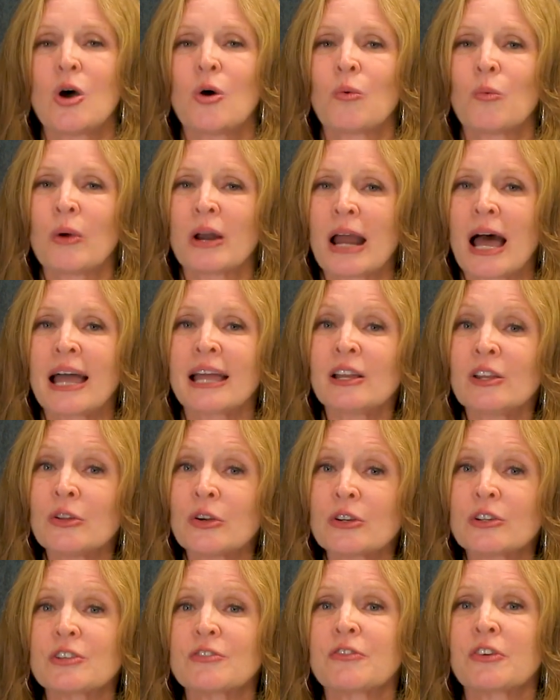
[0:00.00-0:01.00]
When I
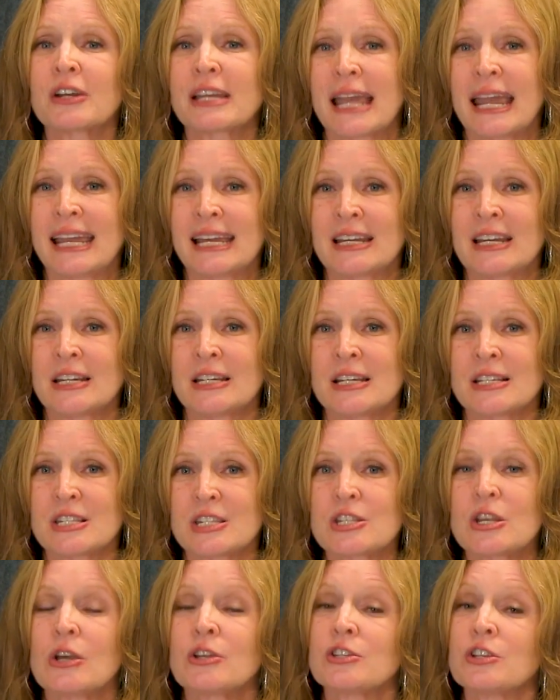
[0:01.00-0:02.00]
looked for candidates